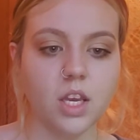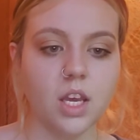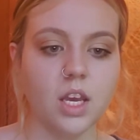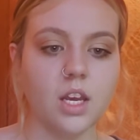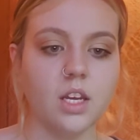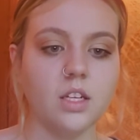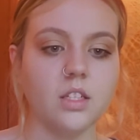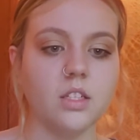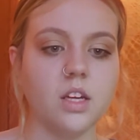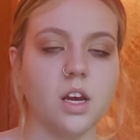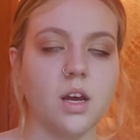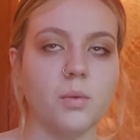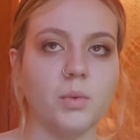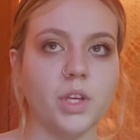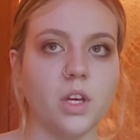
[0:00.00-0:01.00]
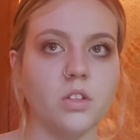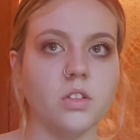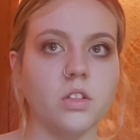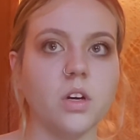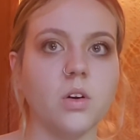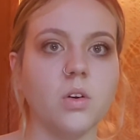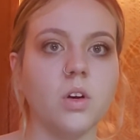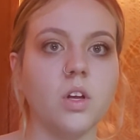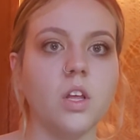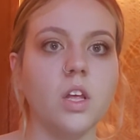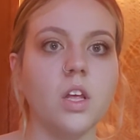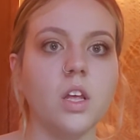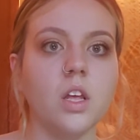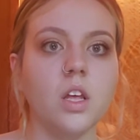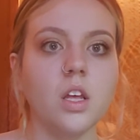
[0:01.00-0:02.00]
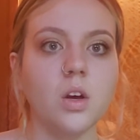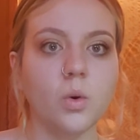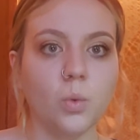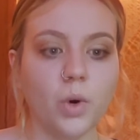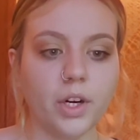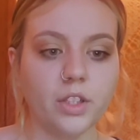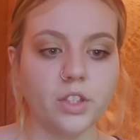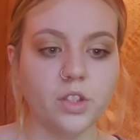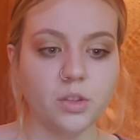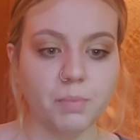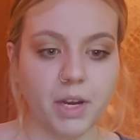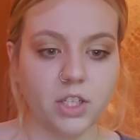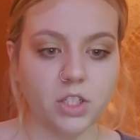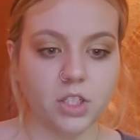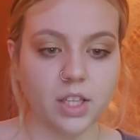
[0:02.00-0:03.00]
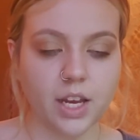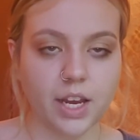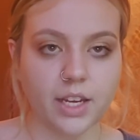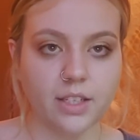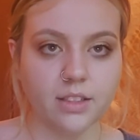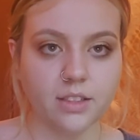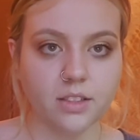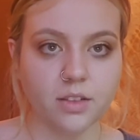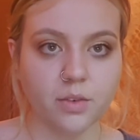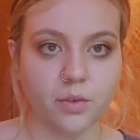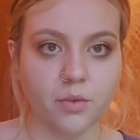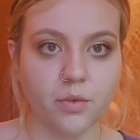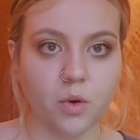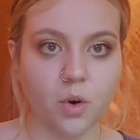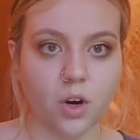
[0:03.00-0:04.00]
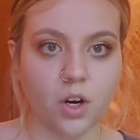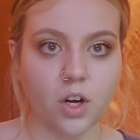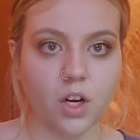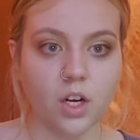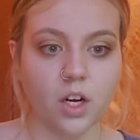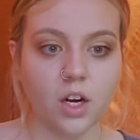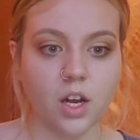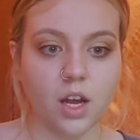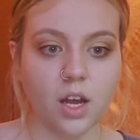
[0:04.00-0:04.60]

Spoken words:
And we also work to specialize for